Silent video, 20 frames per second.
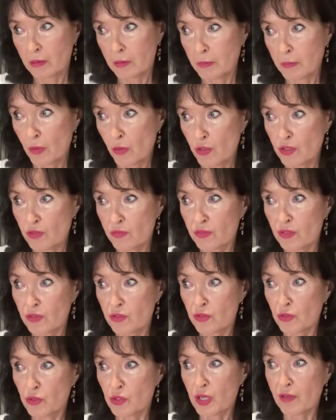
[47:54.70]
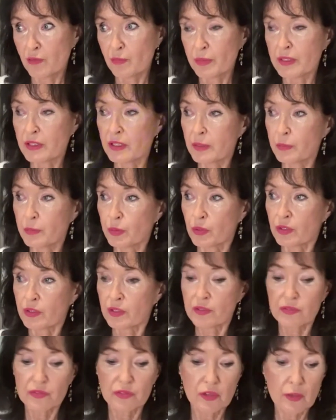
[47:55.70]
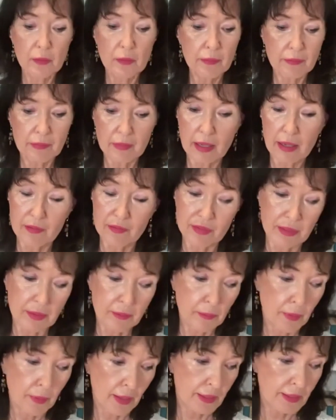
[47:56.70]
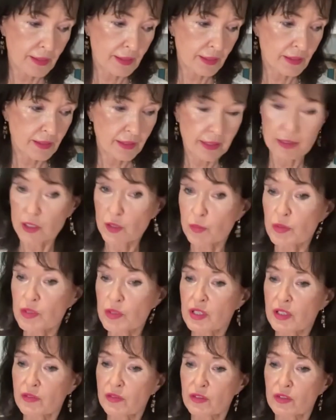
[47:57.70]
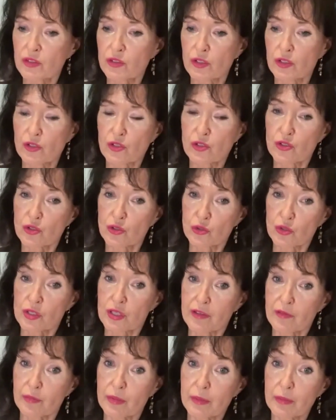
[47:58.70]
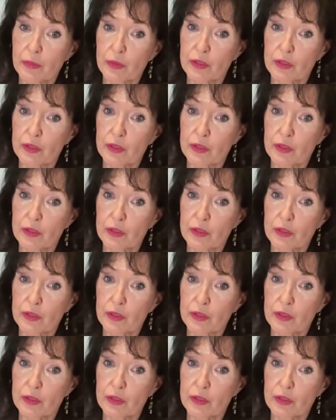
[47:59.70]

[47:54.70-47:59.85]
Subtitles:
most of the Jews have been deported from, having in mind that 90% of the Dutch Jews have been